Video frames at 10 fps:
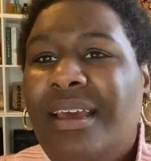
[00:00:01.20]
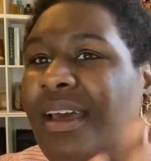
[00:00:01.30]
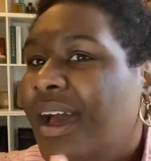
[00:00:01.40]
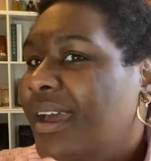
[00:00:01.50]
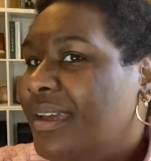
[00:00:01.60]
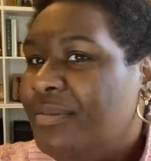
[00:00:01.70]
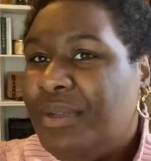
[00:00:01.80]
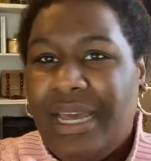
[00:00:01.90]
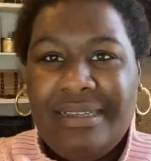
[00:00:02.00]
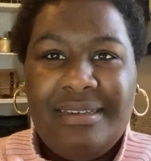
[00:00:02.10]
I am
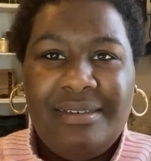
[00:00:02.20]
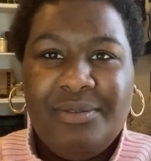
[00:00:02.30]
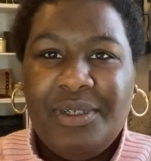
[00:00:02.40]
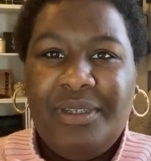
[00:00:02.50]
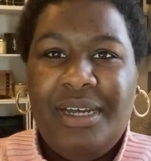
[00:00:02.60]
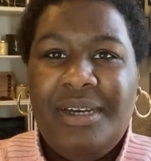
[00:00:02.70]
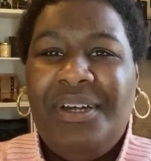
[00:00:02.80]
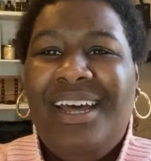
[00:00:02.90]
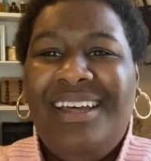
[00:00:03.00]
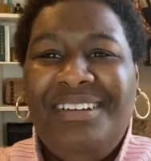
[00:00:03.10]
like sitting real low.
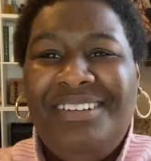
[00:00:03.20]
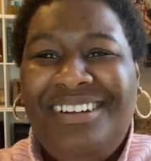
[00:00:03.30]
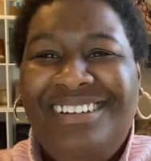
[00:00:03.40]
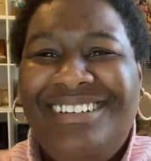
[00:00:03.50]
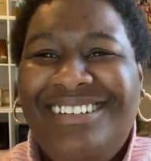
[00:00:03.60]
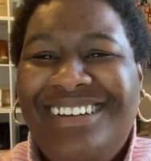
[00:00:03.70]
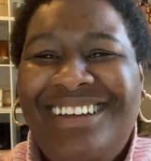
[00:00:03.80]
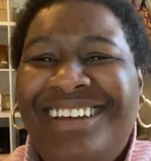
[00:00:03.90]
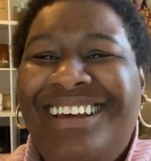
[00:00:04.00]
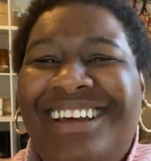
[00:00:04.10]
I
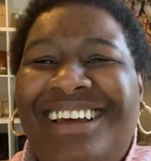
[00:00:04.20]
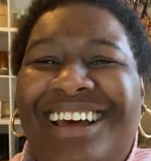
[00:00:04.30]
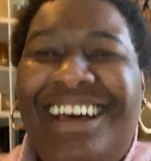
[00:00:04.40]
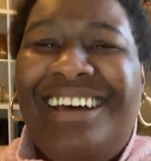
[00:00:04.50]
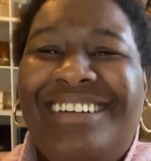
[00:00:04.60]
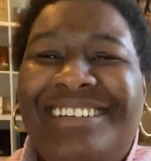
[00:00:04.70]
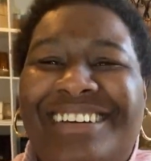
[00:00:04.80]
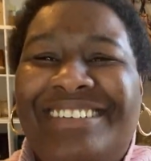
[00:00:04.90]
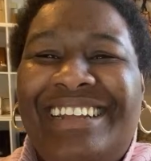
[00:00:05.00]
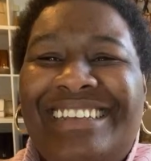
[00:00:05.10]
don't know
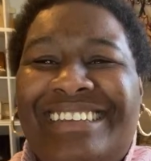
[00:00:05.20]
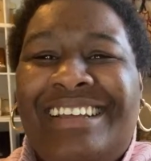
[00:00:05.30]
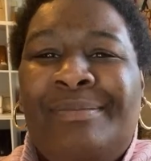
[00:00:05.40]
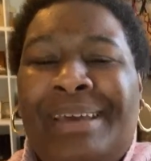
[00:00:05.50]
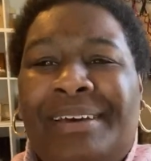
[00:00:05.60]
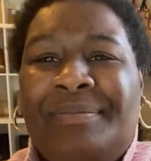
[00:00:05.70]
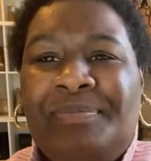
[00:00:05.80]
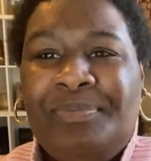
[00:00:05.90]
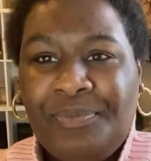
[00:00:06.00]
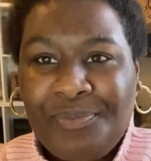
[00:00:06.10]
what that's all about,
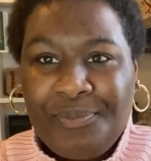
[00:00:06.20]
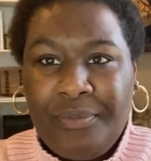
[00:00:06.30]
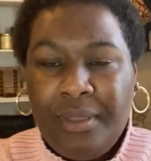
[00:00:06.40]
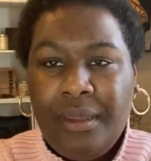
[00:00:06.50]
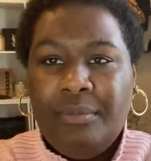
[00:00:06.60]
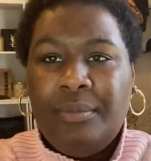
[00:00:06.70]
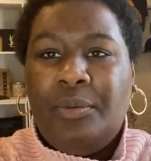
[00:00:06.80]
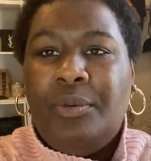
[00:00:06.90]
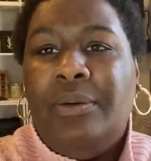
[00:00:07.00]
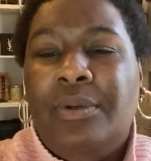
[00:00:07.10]
but
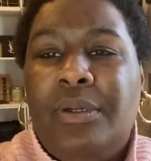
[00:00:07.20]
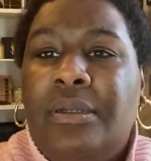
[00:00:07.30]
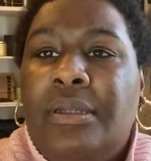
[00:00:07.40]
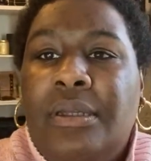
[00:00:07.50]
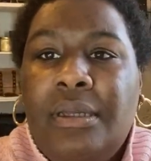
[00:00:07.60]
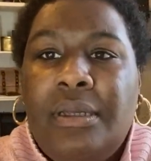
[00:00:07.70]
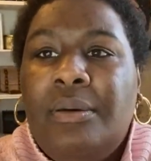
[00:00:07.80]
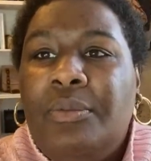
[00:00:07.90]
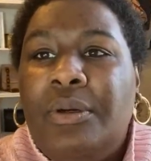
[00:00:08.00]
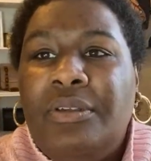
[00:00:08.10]
we'll
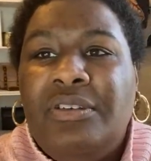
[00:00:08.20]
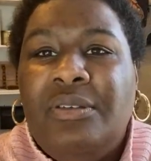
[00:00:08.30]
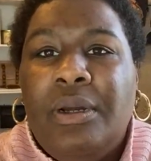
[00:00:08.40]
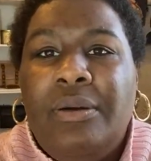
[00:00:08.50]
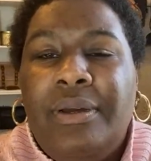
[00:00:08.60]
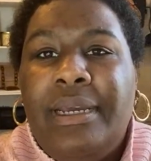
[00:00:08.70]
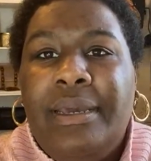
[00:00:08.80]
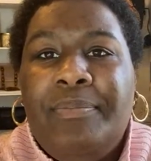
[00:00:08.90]
just work with it.